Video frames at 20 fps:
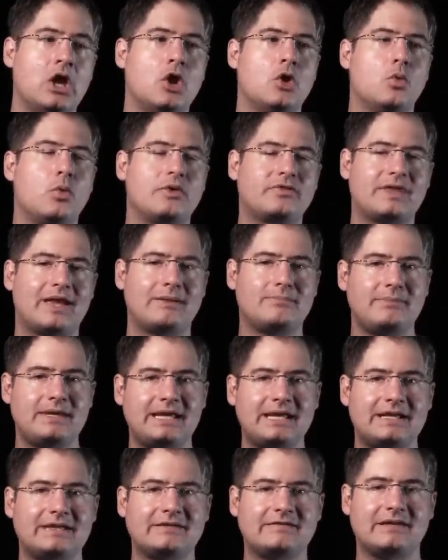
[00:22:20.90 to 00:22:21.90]
What that
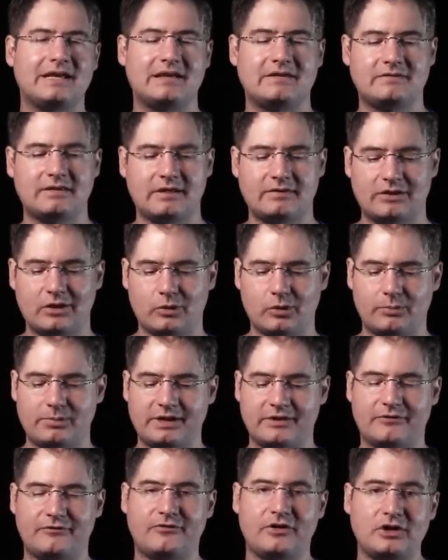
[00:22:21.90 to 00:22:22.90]
means is that there will be
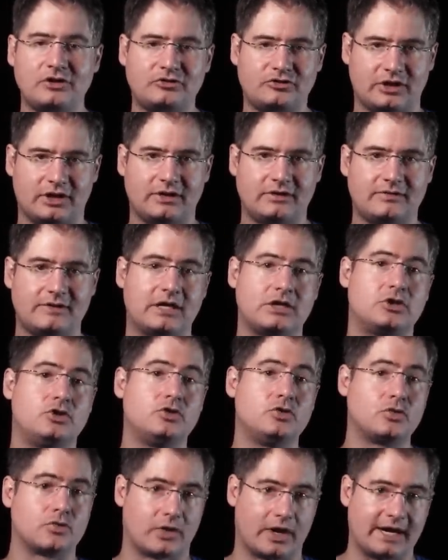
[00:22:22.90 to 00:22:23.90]
a function that
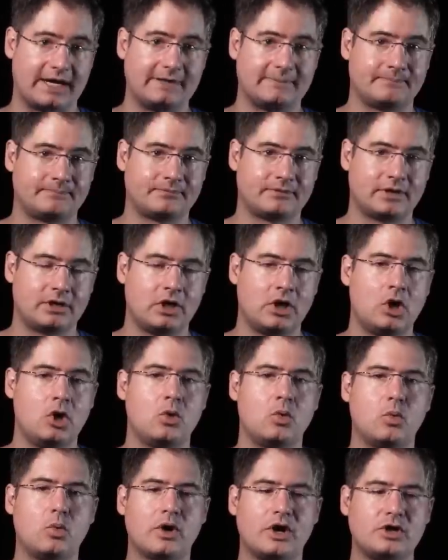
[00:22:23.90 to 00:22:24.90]
you write
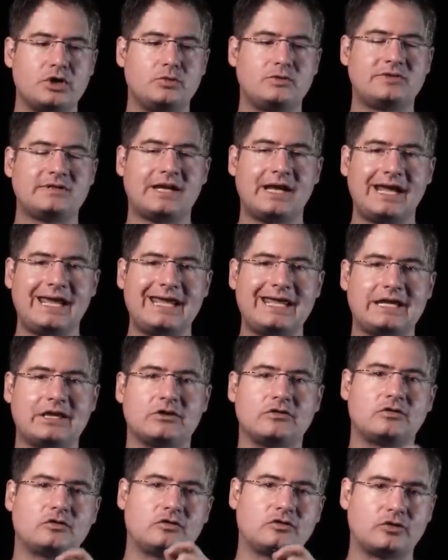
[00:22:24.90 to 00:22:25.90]
where you take
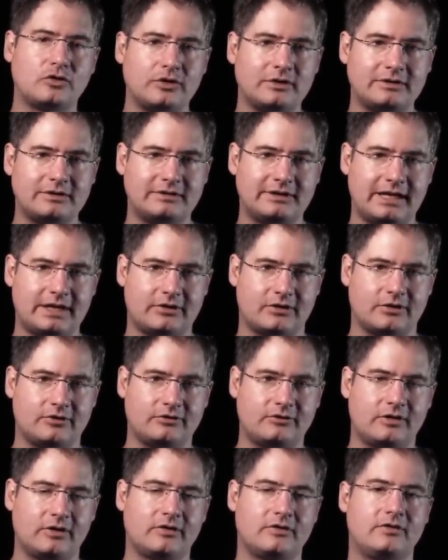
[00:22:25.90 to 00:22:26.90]
certain
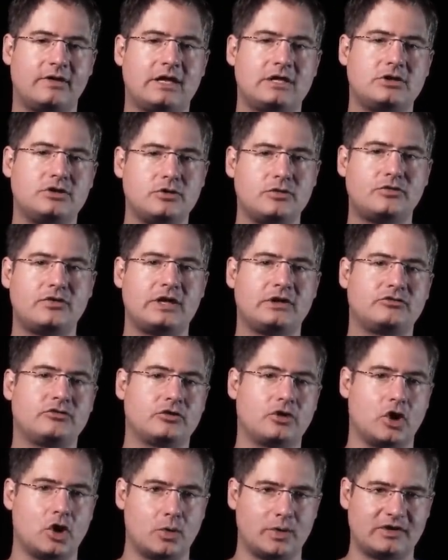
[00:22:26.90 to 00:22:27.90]
letters that you think
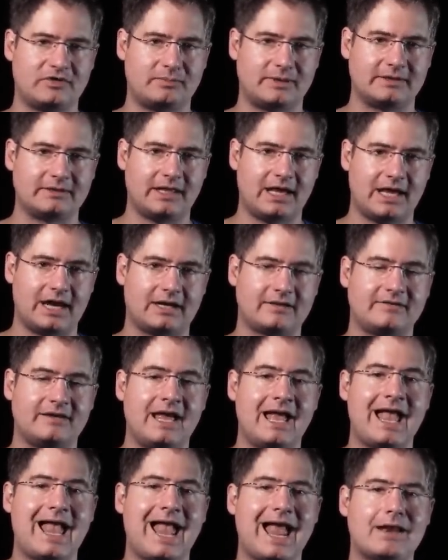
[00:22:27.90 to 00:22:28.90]
should always be locked
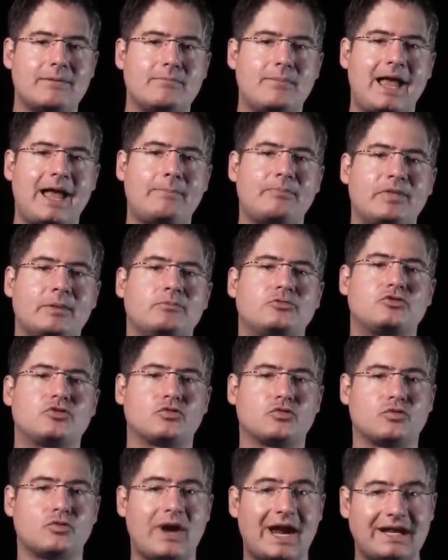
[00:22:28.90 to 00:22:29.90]
and map them
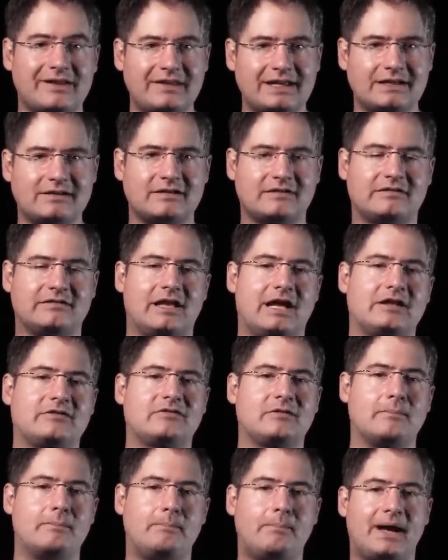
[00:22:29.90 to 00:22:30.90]
directly into
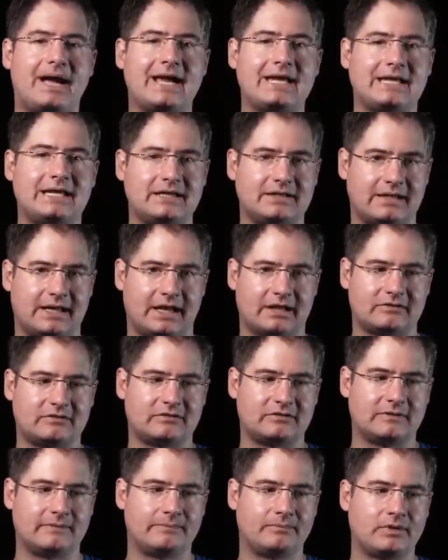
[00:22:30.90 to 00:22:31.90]
slots by
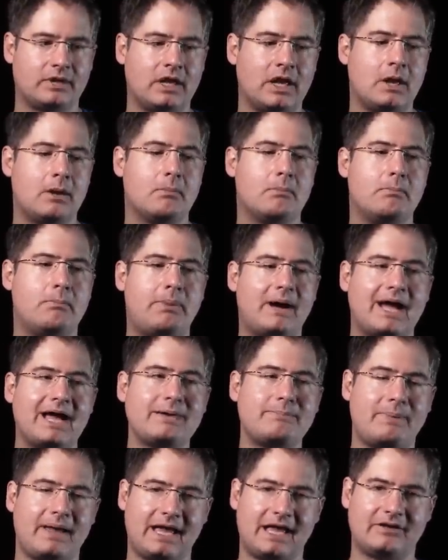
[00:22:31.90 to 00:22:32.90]
index,
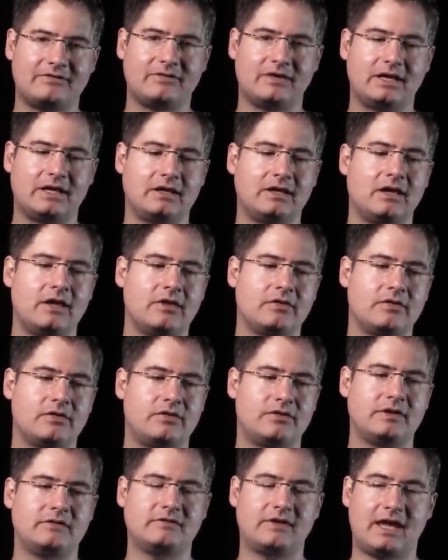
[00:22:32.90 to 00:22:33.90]
bypassing
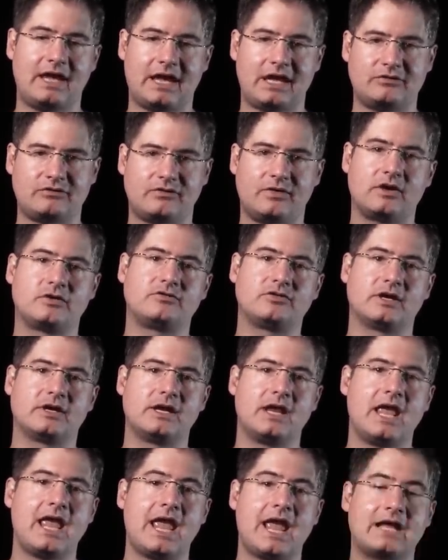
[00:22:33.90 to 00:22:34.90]
this hash
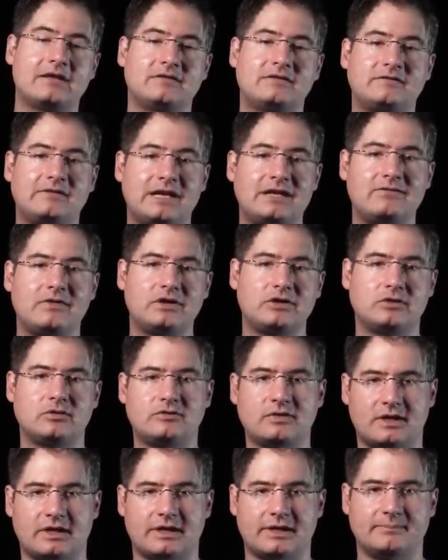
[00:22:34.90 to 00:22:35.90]
function and saving you
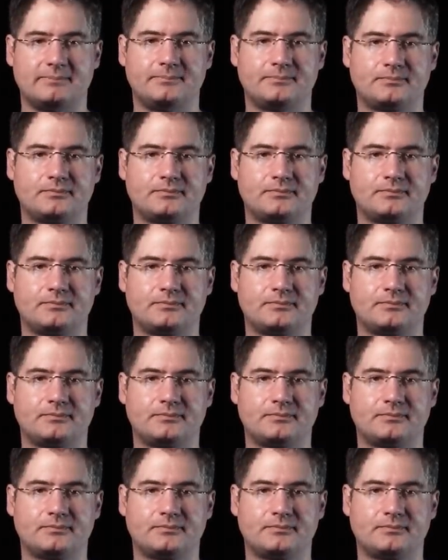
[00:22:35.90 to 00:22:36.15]
time.